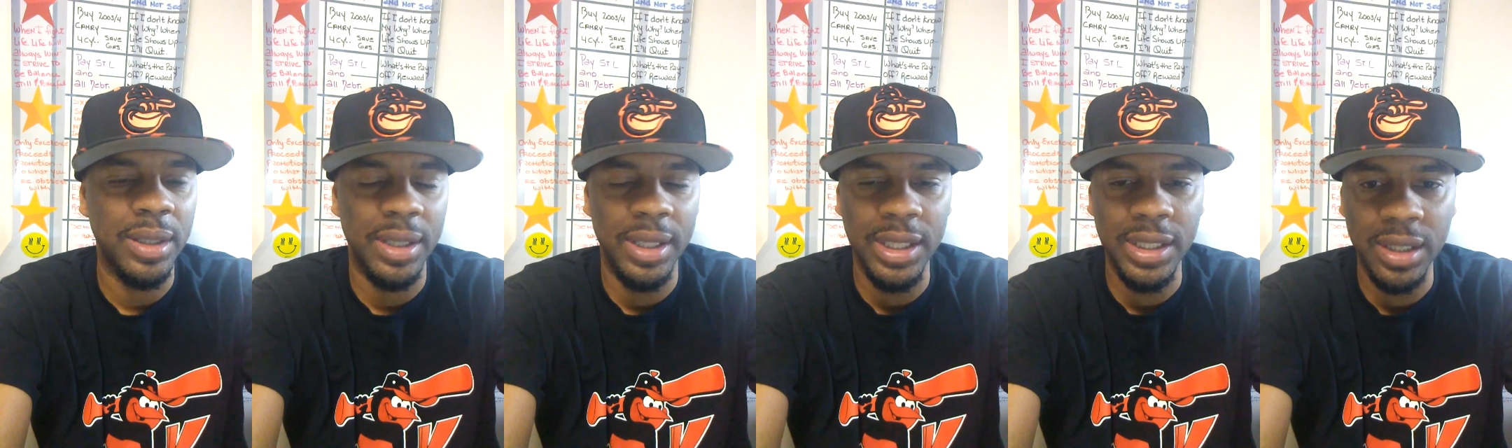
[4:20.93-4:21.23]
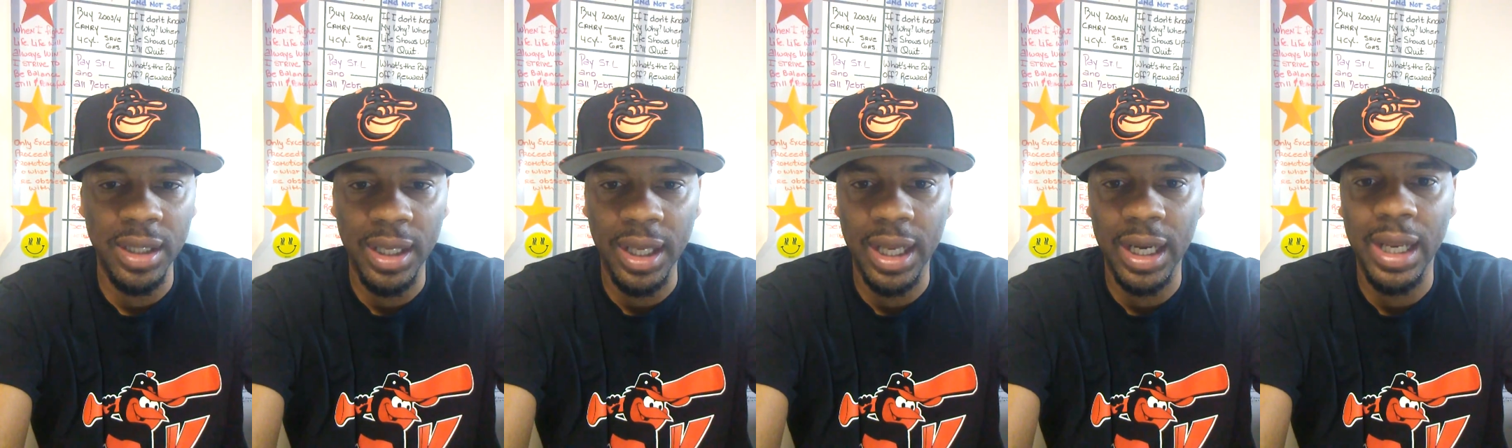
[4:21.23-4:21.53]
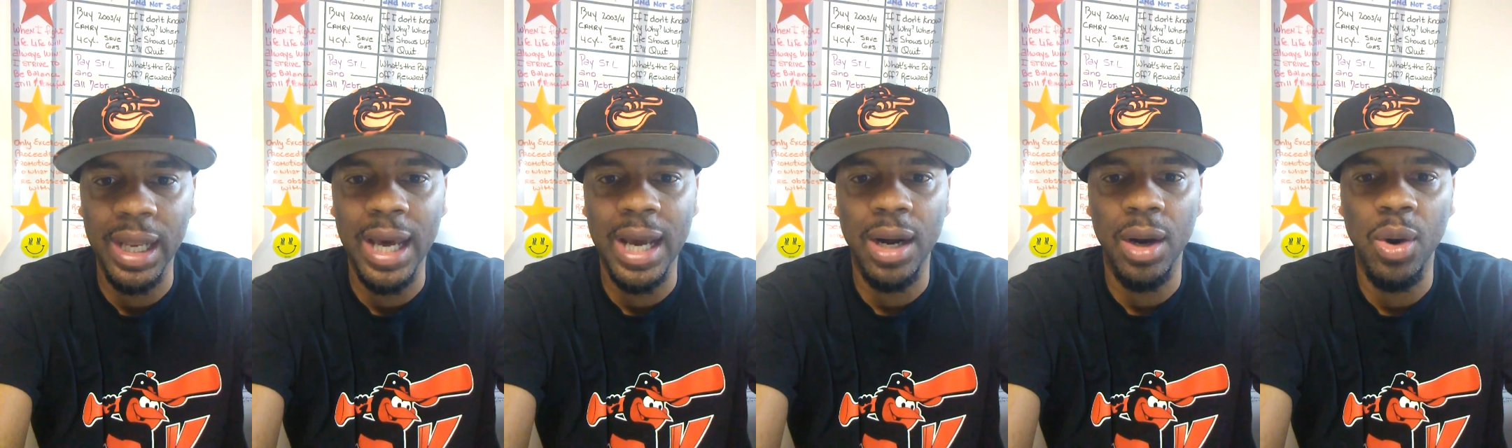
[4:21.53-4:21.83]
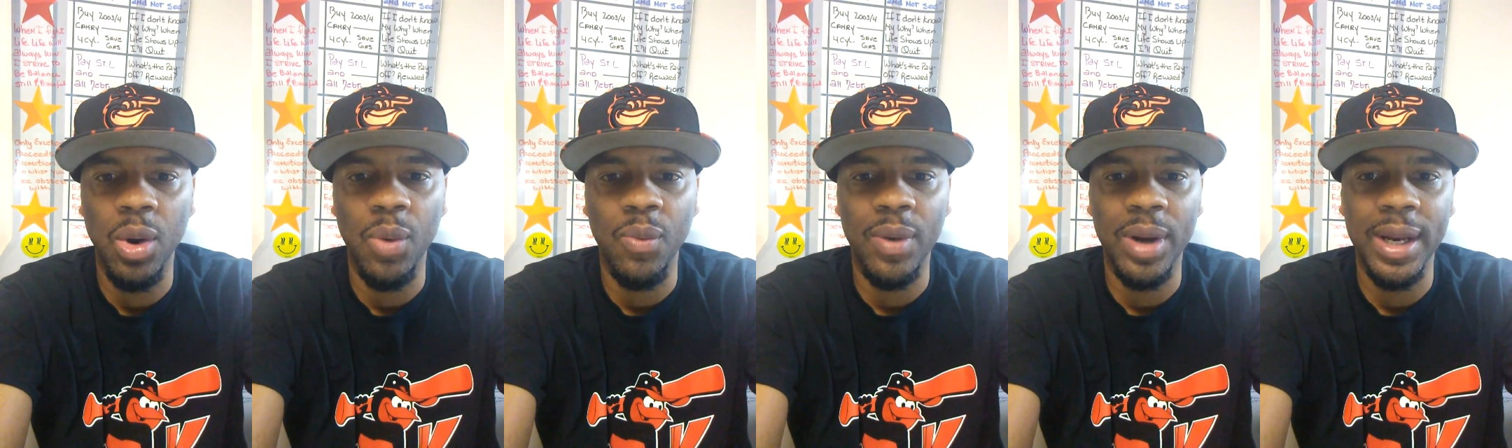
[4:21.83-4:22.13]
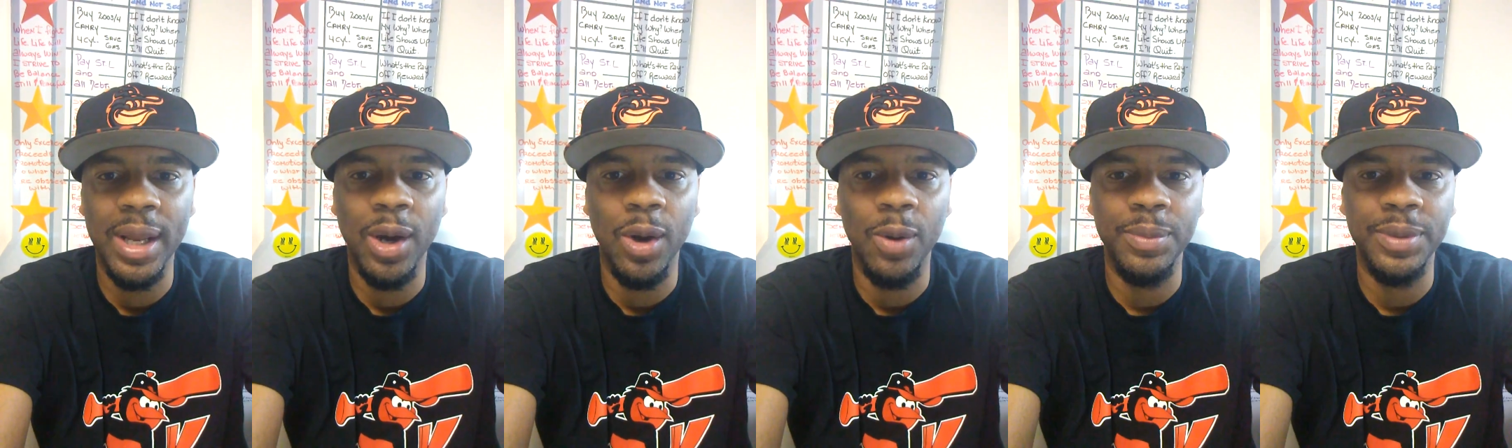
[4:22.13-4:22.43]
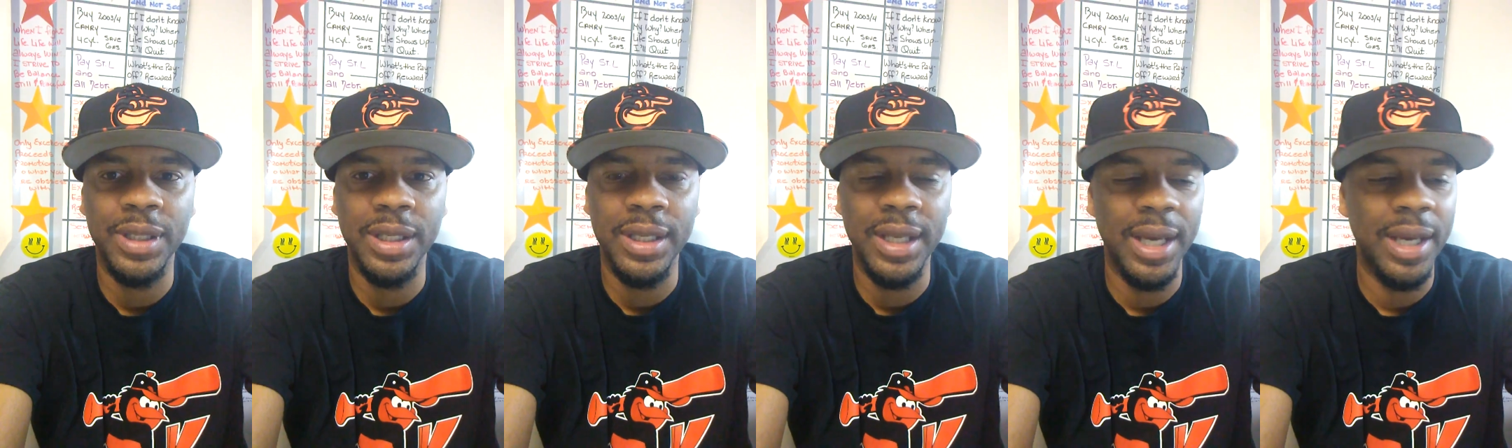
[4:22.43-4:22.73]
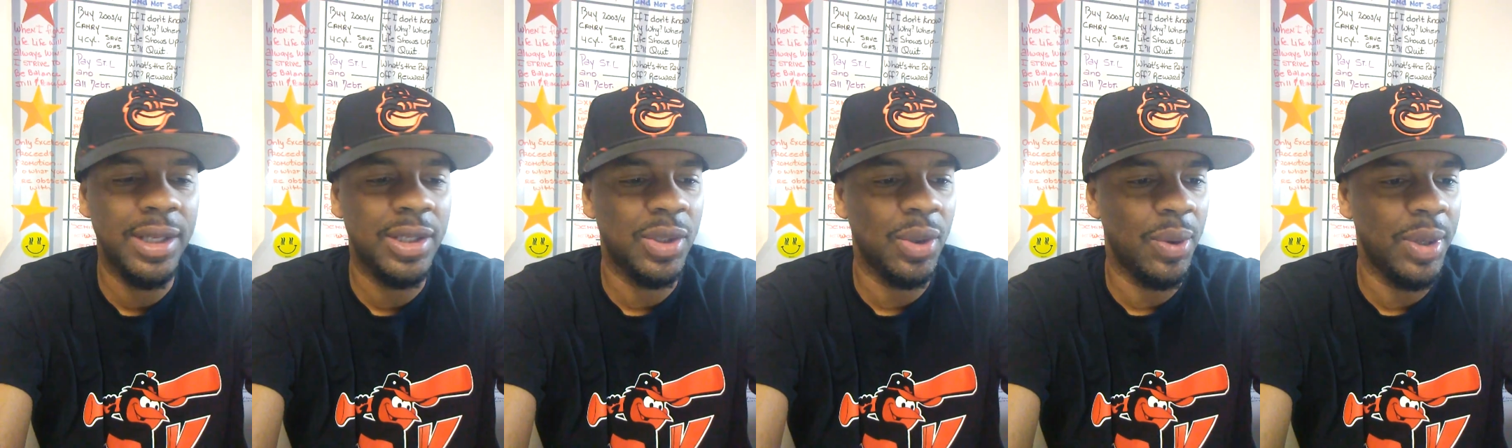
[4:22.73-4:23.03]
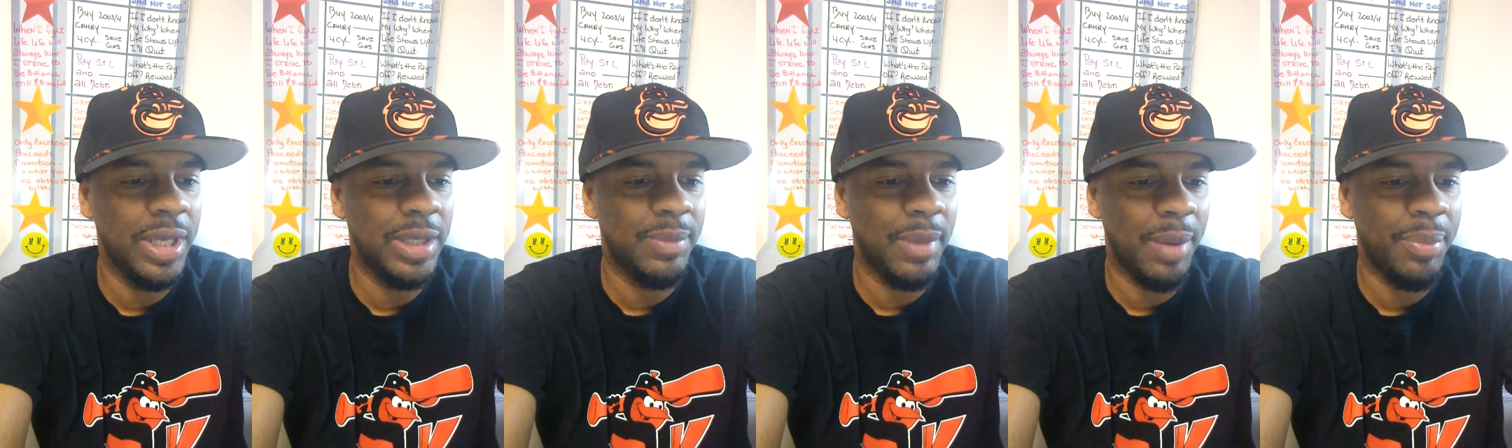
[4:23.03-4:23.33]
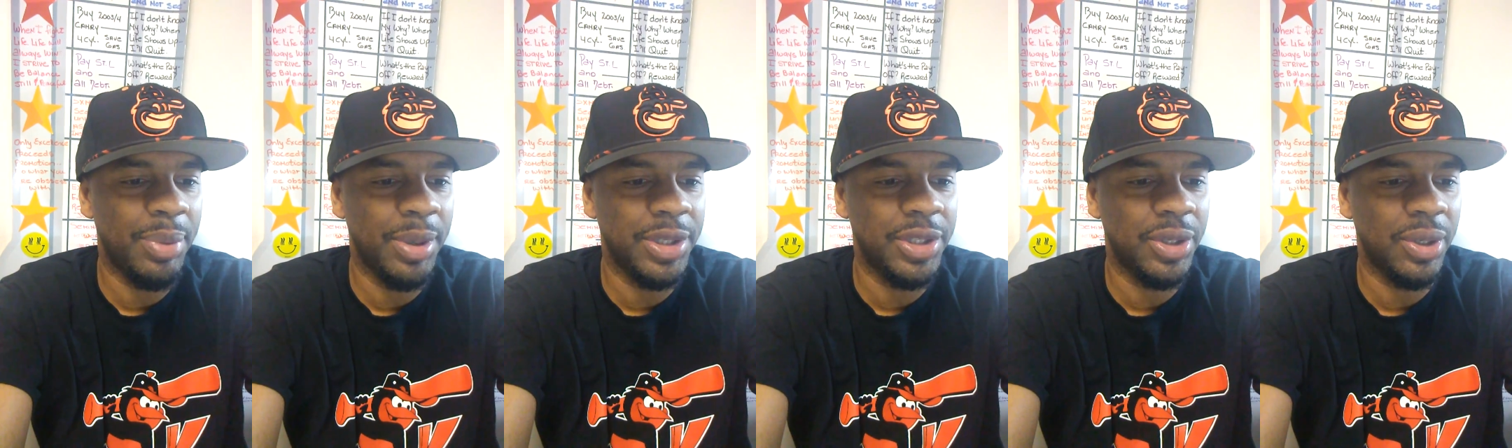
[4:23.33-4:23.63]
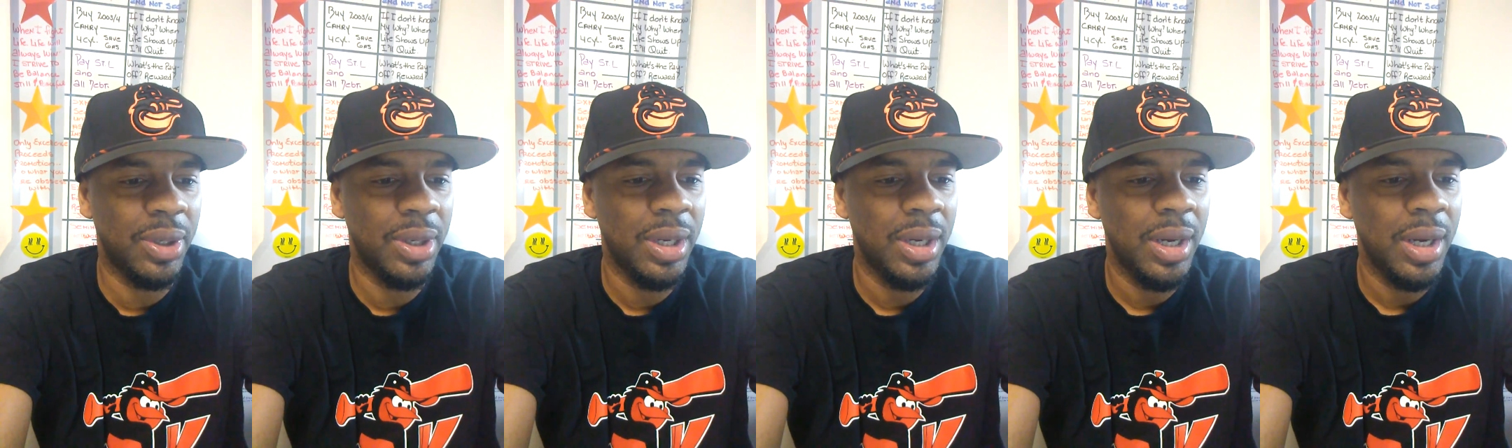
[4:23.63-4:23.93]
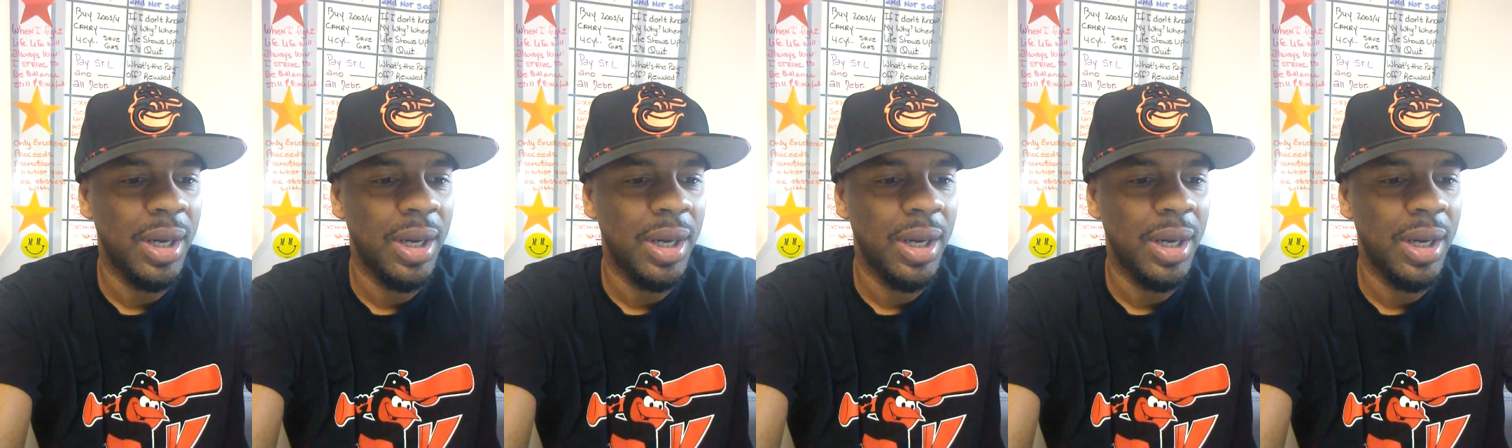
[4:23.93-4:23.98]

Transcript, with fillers: and he's going to get a lot of home run help today. So he's my pitcher.